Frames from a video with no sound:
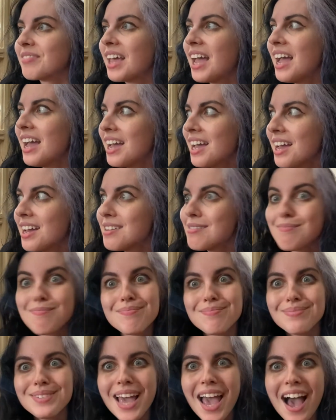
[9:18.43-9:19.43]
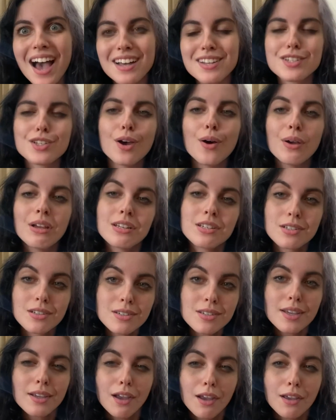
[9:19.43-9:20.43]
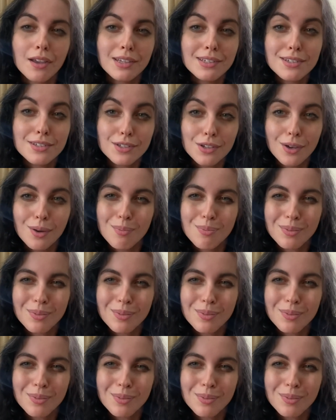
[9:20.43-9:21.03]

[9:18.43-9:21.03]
and yeah, so it's just like a good soup.